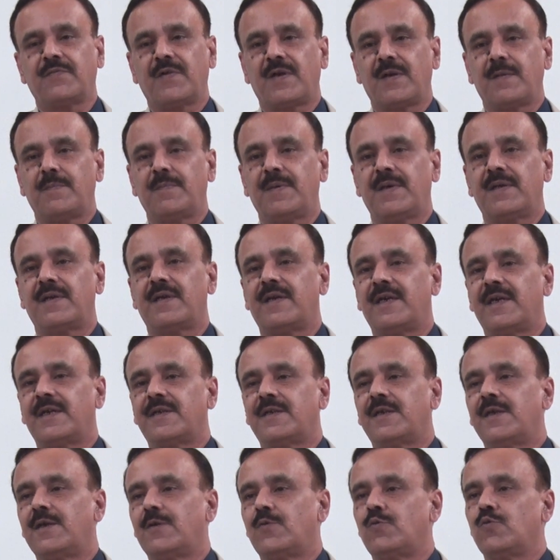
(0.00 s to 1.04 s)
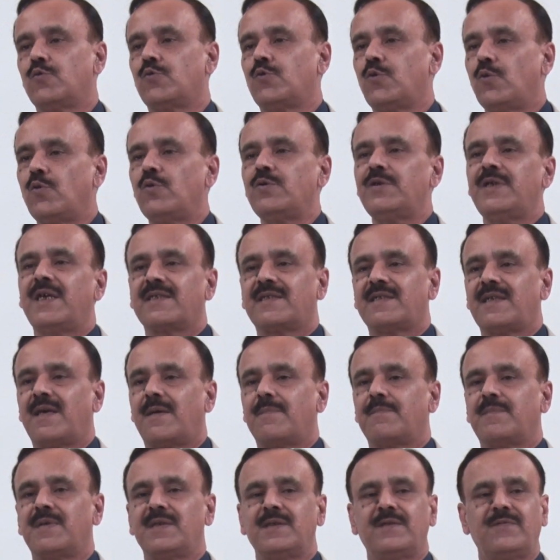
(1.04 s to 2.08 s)
will be related to those
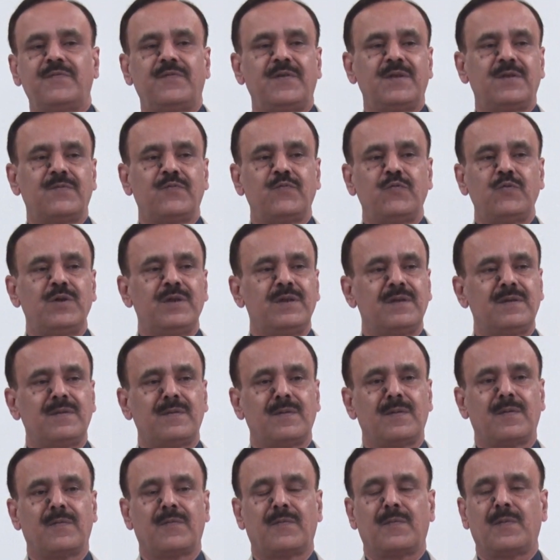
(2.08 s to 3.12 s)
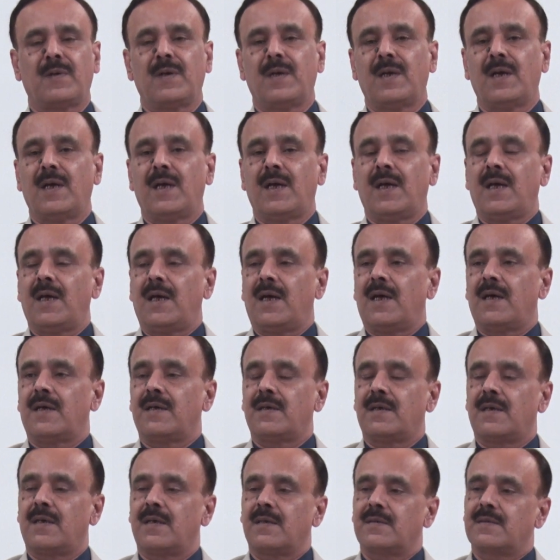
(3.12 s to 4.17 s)
examples which we
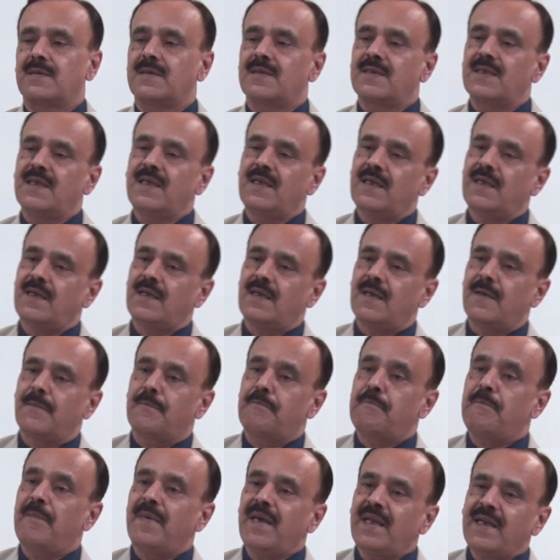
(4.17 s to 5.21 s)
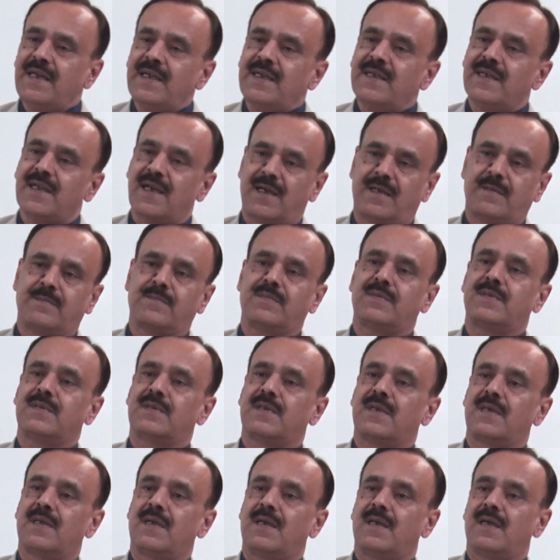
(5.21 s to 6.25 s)
see many times
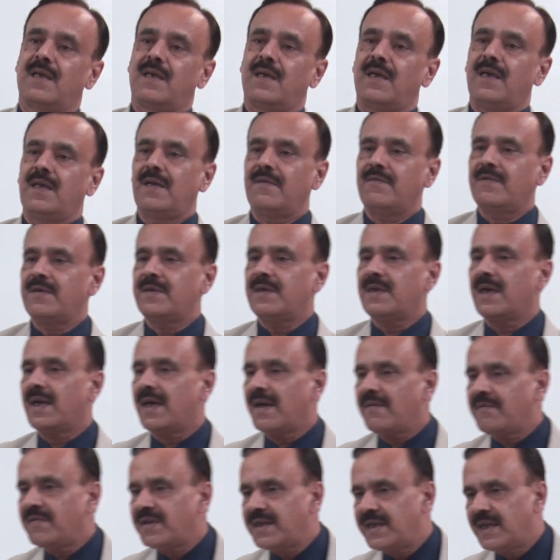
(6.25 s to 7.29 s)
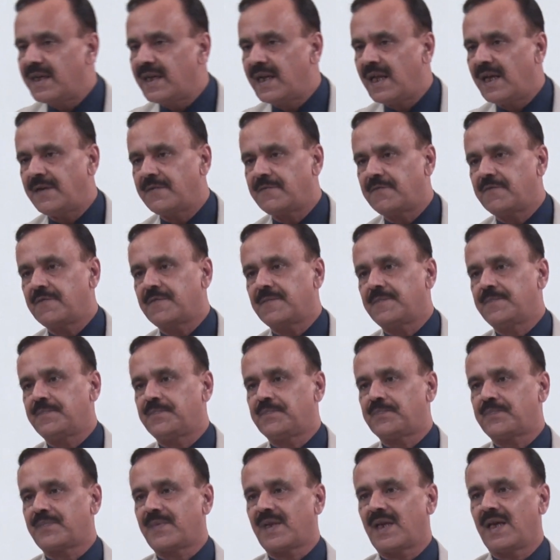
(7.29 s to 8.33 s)
in our everyday life,
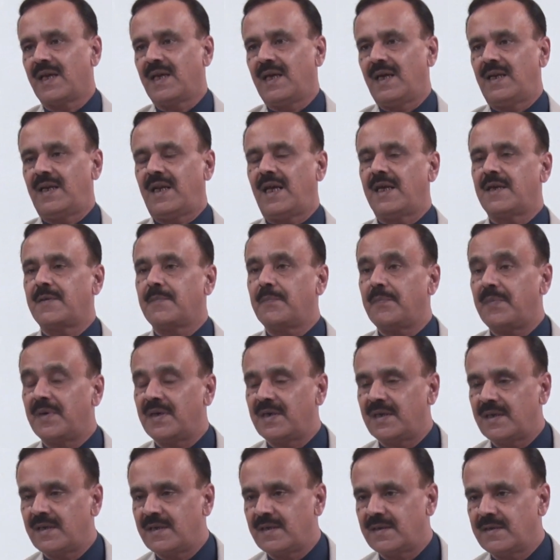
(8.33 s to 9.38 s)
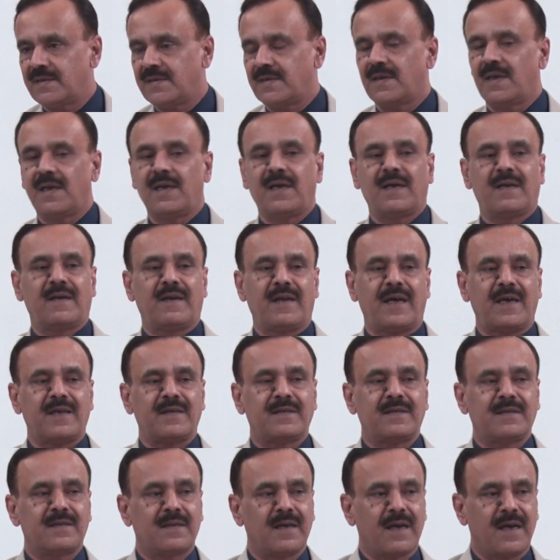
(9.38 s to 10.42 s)
like birds,
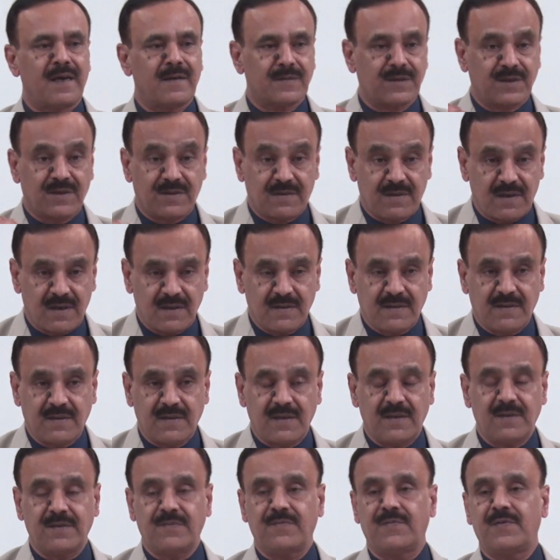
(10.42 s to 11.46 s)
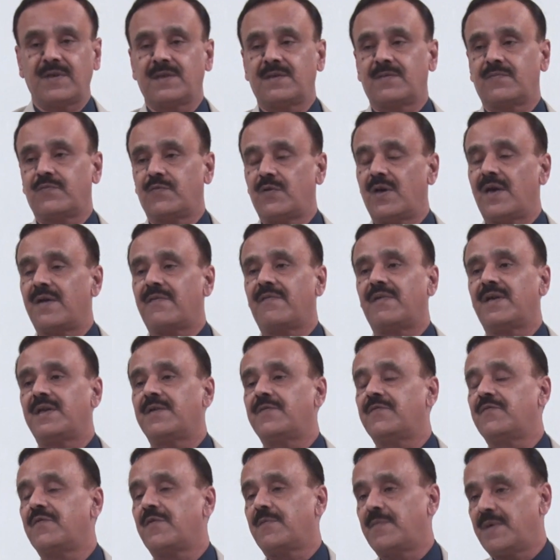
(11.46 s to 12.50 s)
like structures which we are very
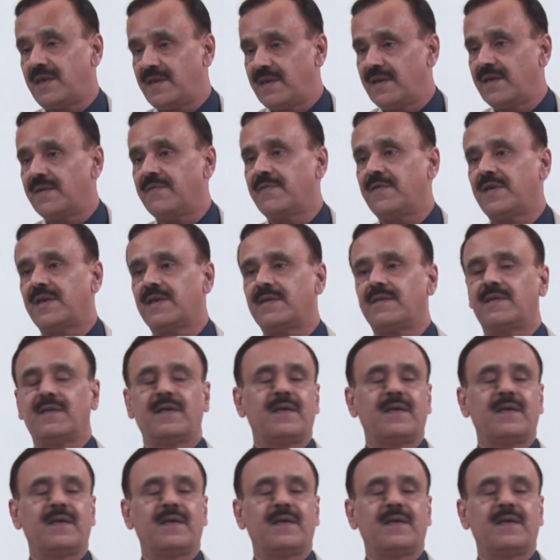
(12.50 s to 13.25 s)
familiar with,